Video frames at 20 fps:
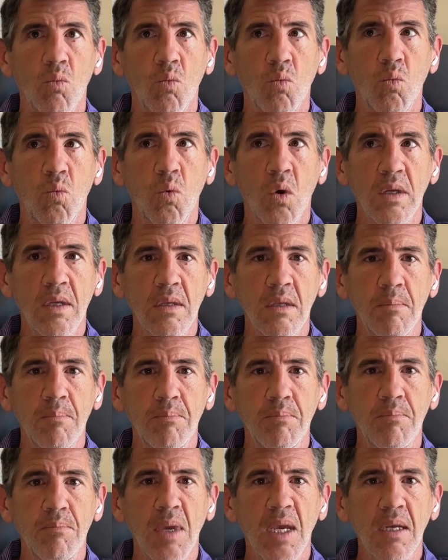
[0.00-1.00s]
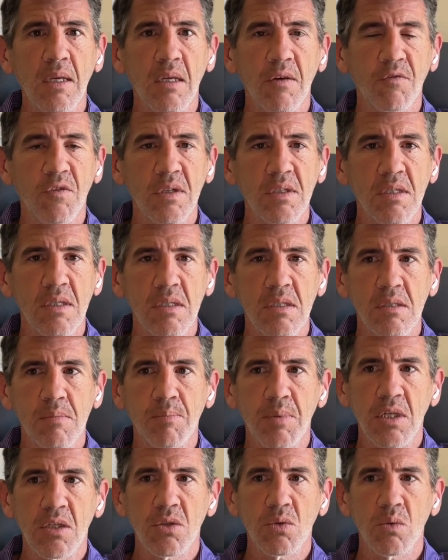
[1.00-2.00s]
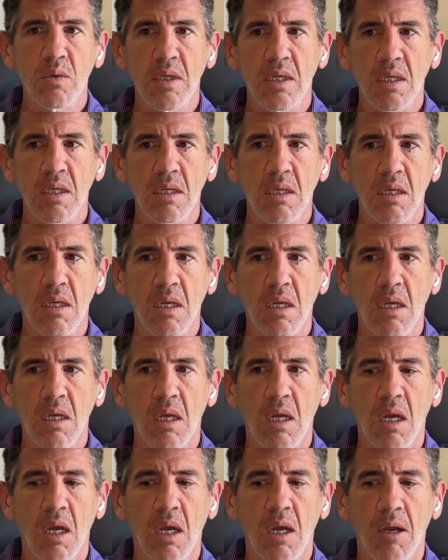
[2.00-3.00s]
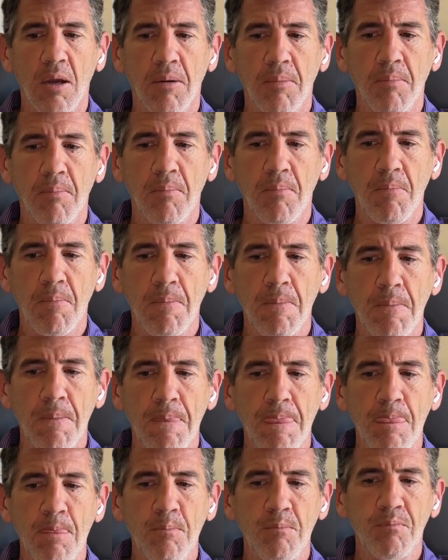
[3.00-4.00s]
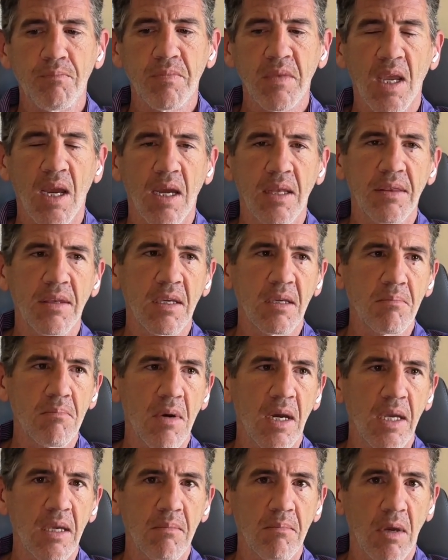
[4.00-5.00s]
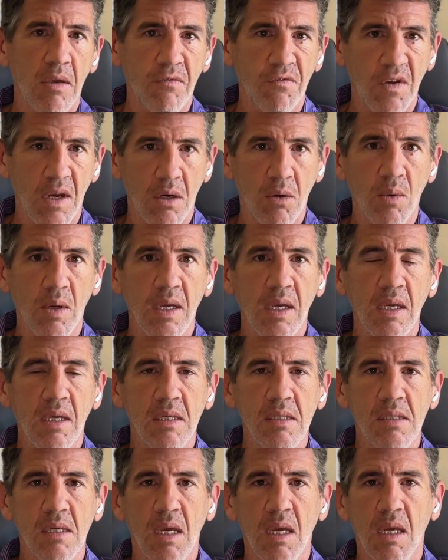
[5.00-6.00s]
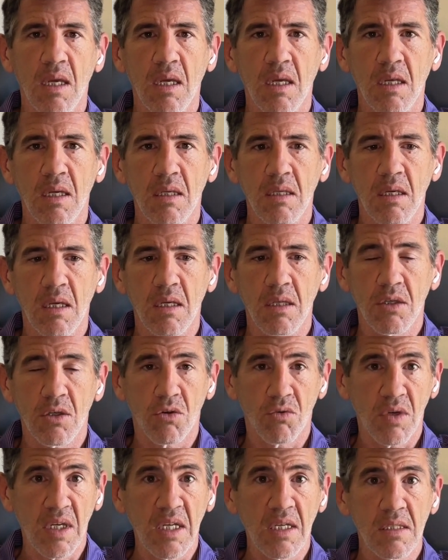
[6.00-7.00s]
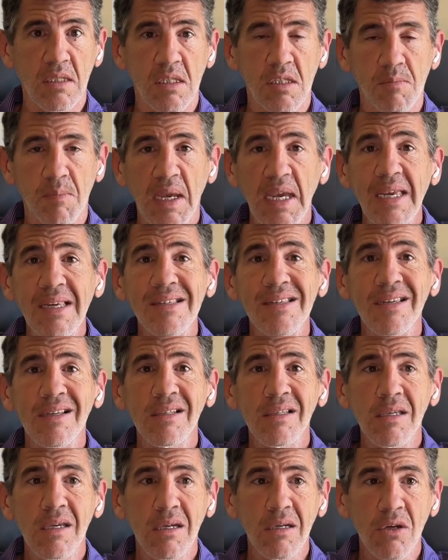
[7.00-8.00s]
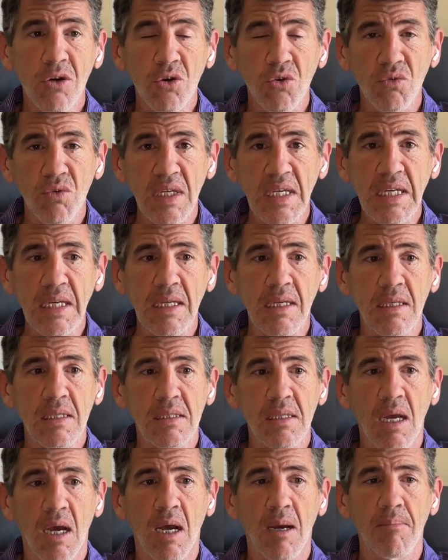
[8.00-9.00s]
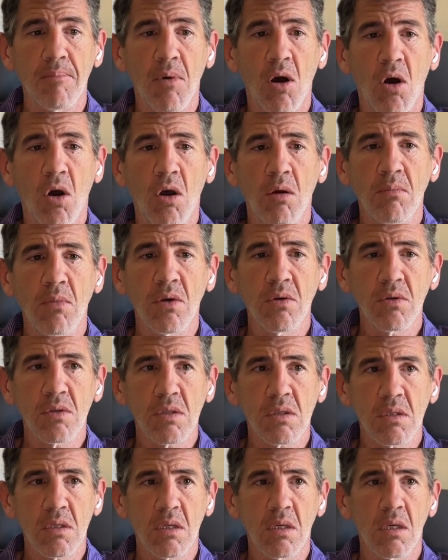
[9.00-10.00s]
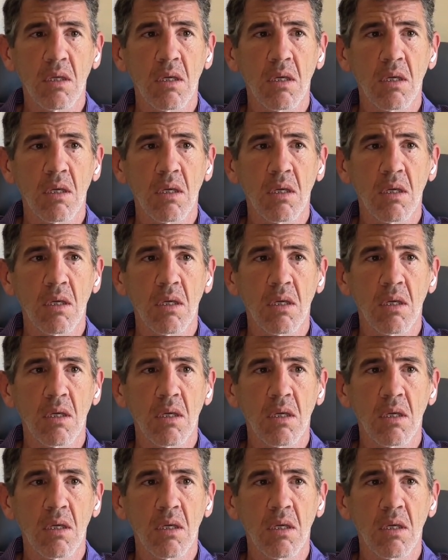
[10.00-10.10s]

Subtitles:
One of the main differences between, I think, my fairways and the greens is basically on greens, I'm almost